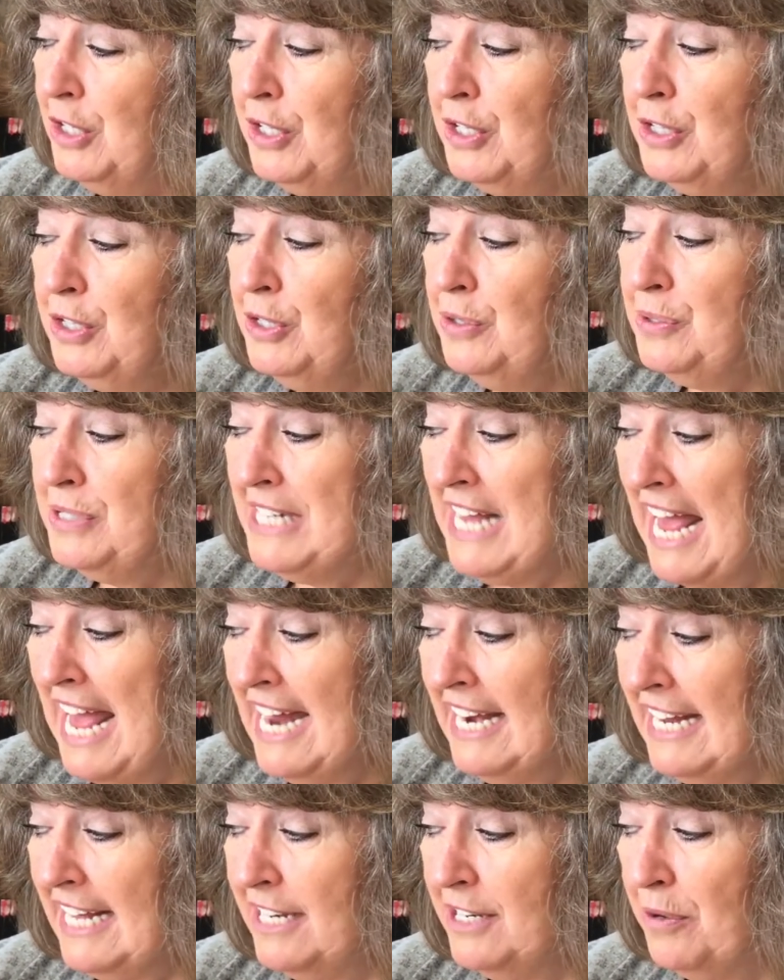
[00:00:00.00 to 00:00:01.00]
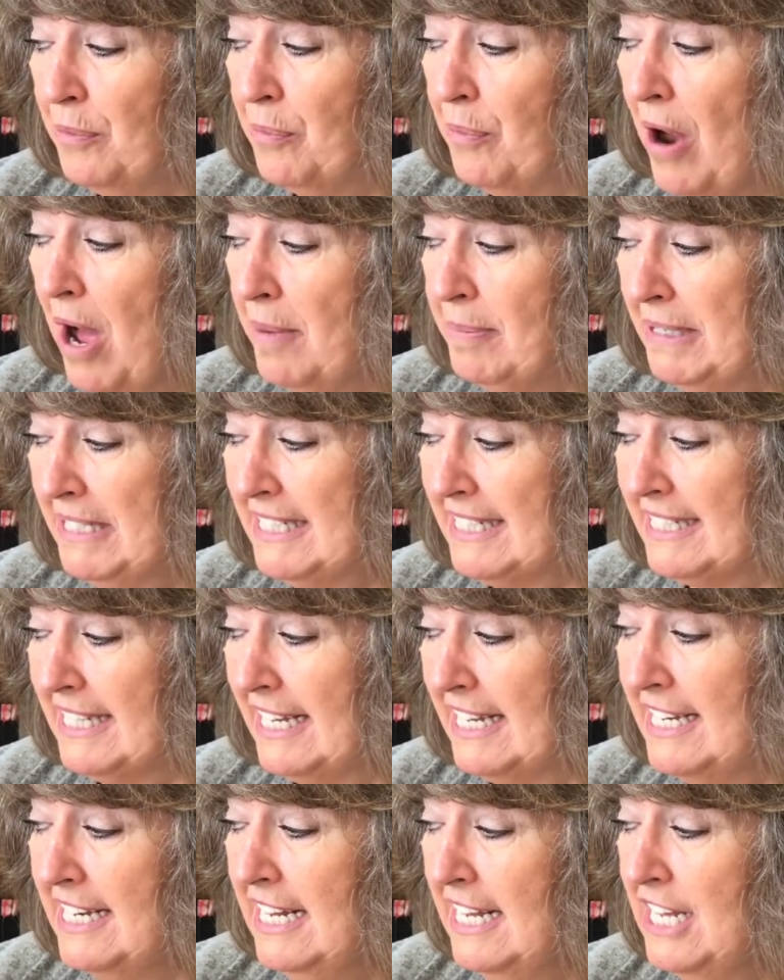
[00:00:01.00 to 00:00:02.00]
Lieutenant
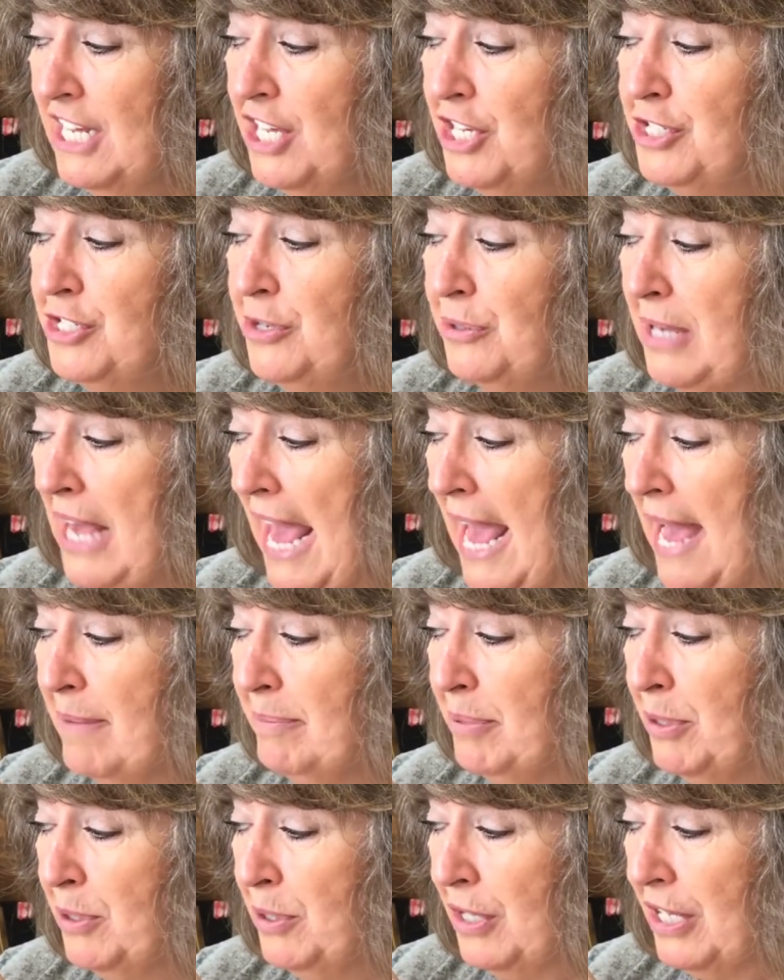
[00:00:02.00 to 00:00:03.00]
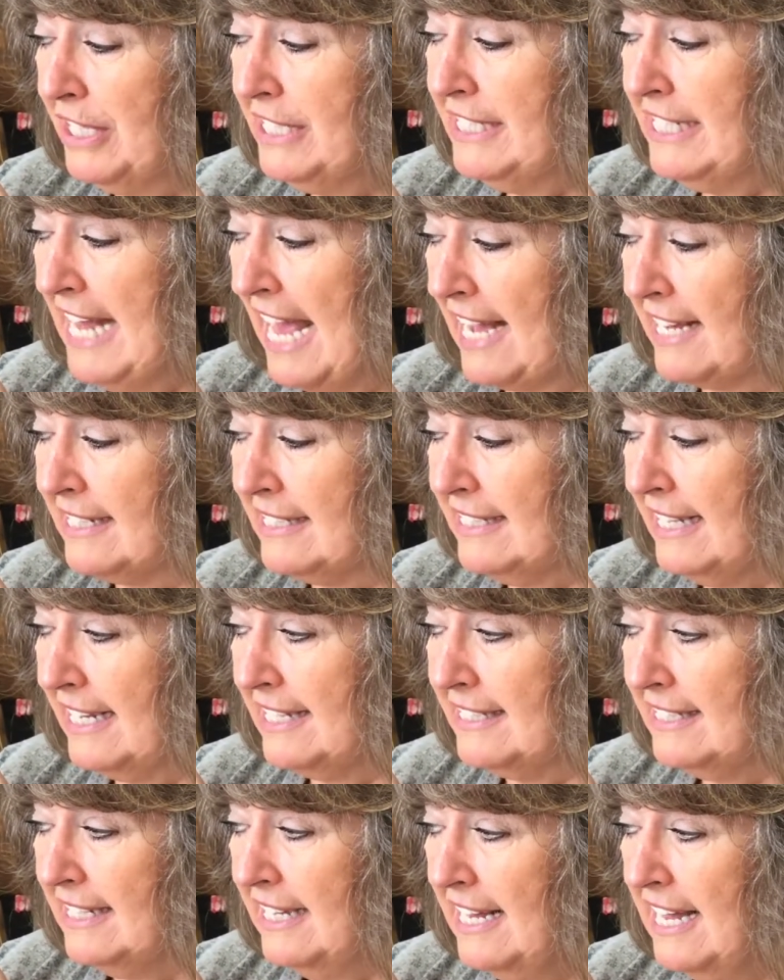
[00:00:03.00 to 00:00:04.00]
Robinson to Camp Hood,
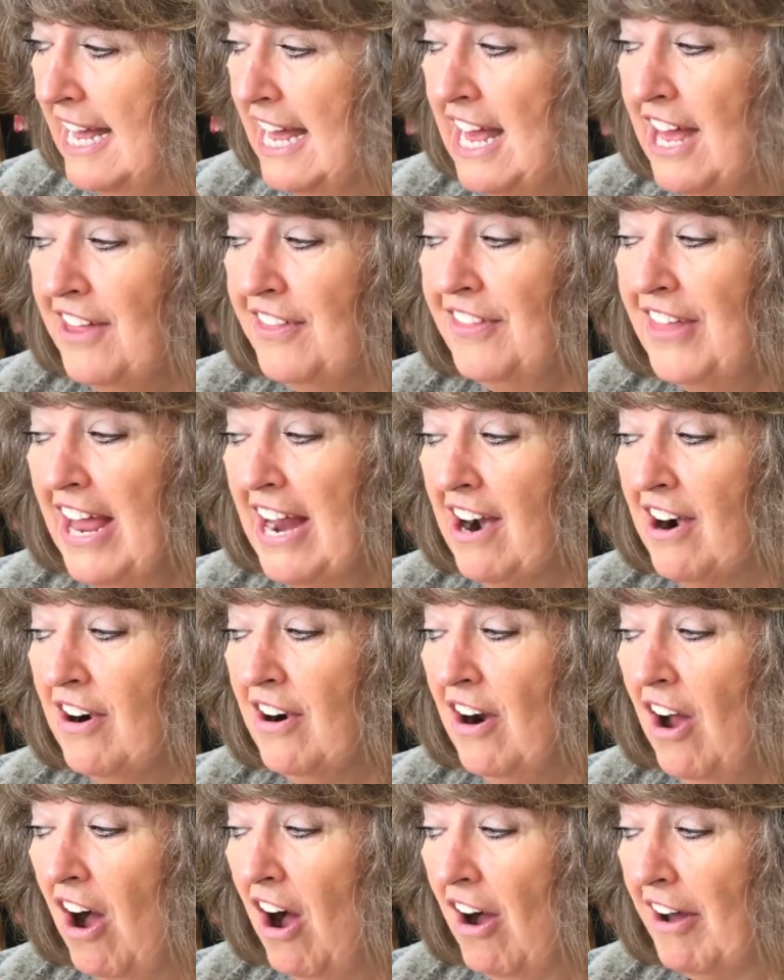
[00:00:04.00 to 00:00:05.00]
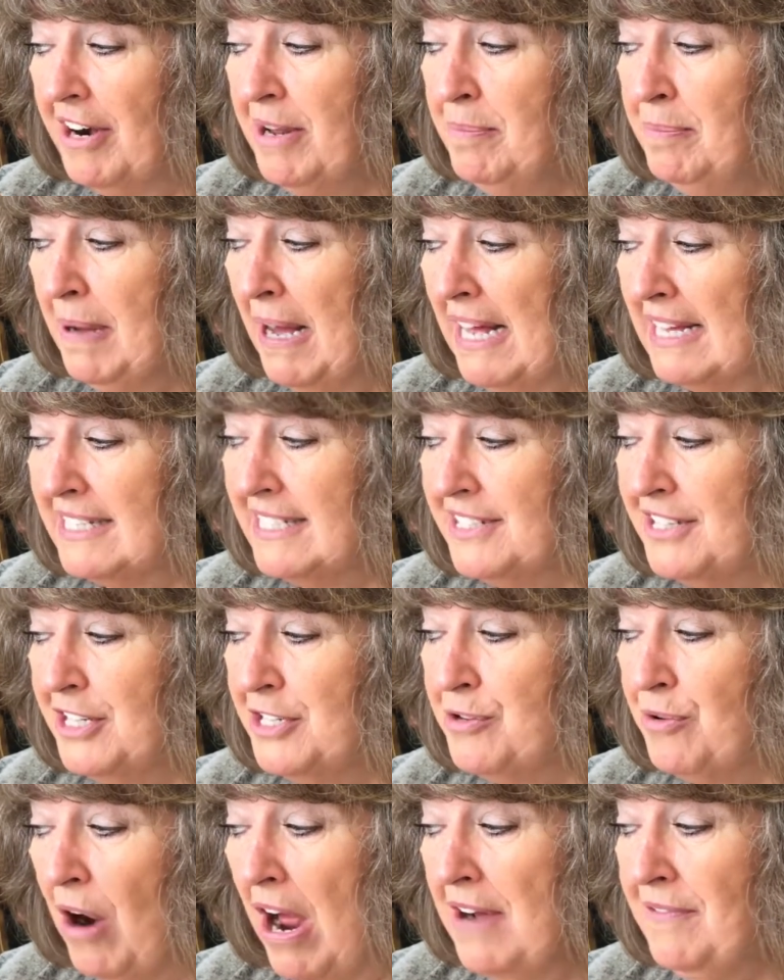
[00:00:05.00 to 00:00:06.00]
Texas. There, on a bus, the
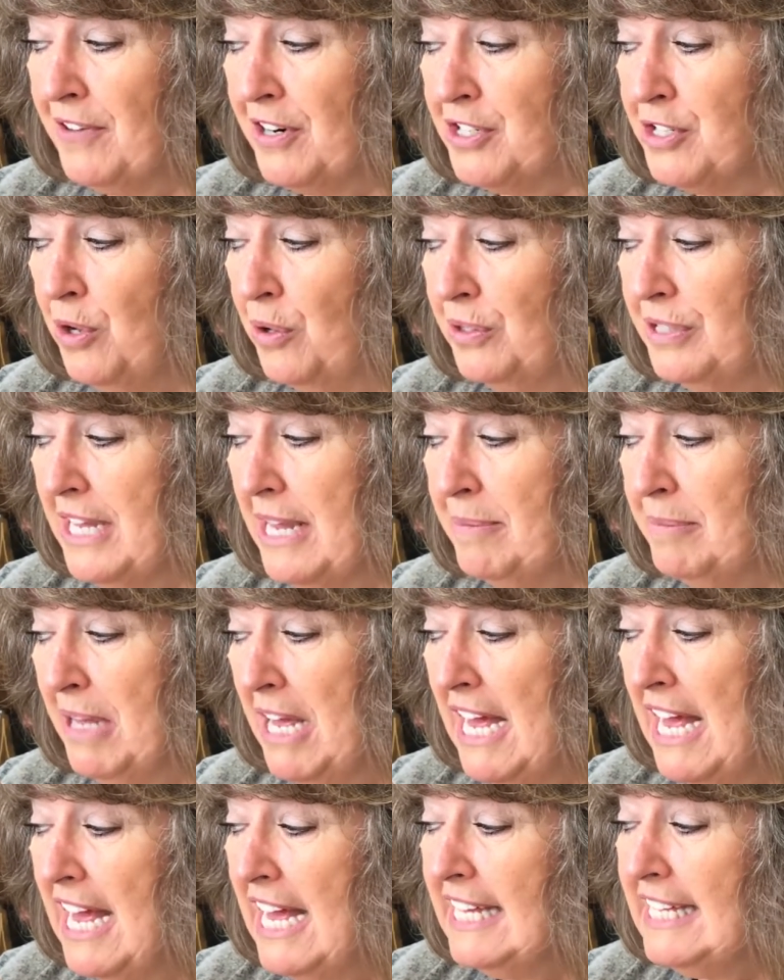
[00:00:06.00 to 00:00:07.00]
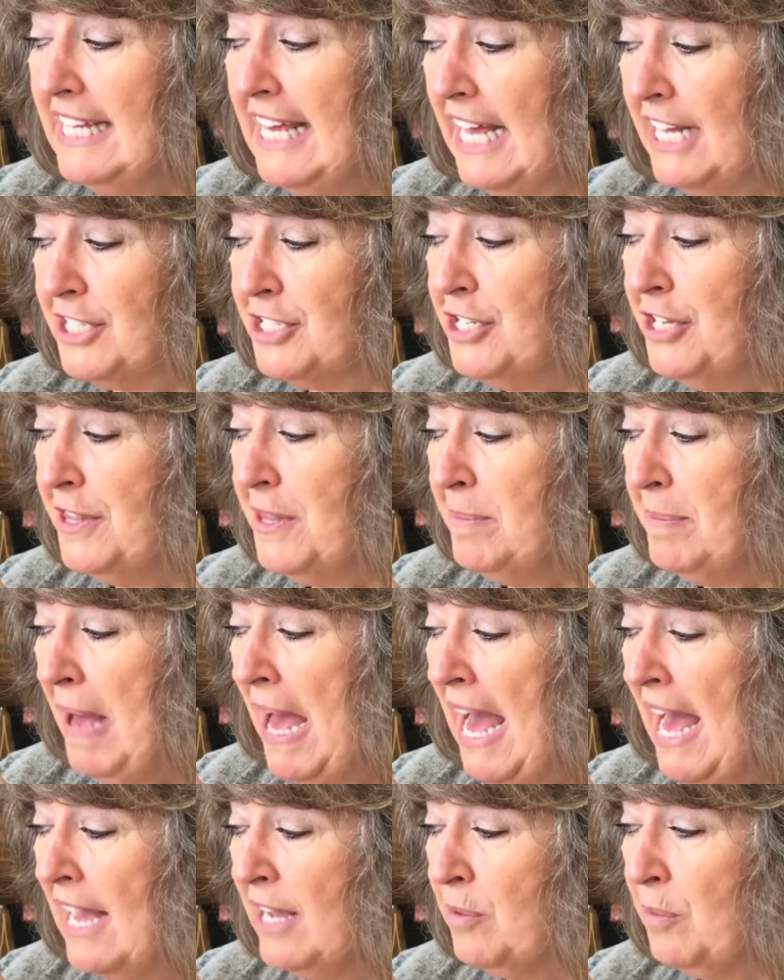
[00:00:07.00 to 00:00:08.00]
driver told him Get to the
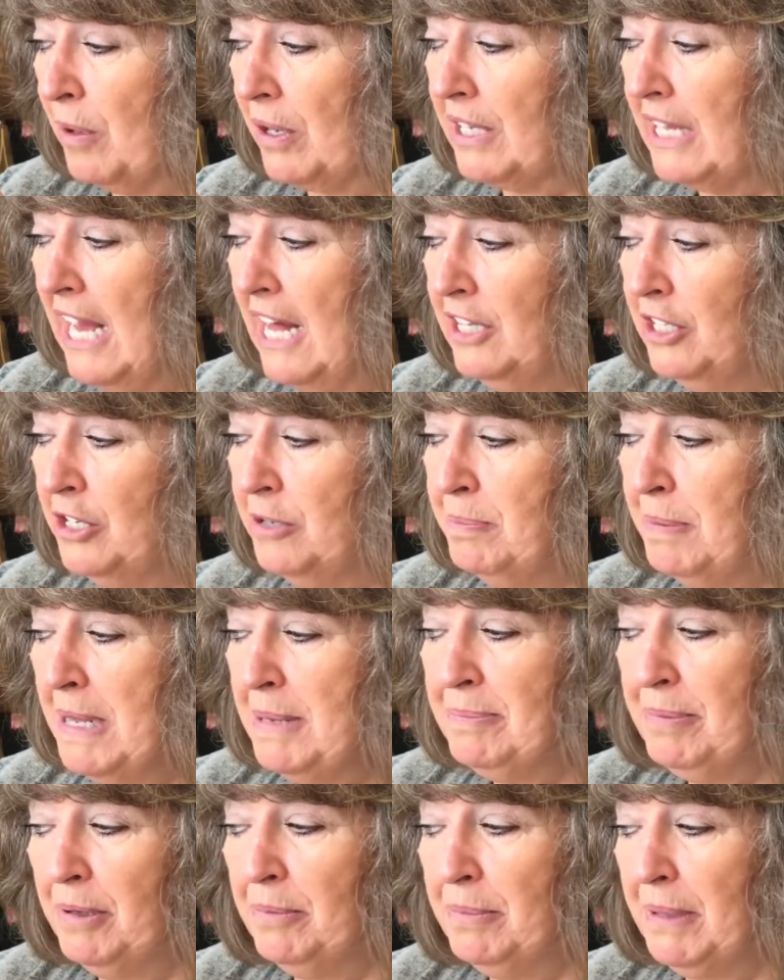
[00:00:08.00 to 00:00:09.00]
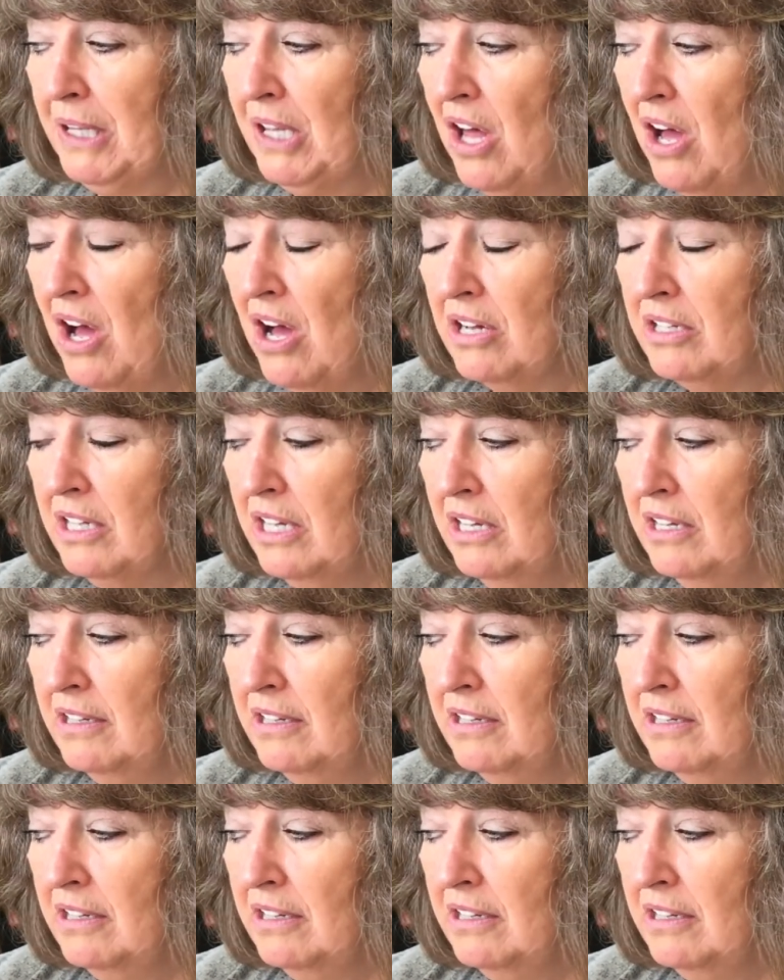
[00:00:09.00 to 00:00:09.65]
back where colored people belong.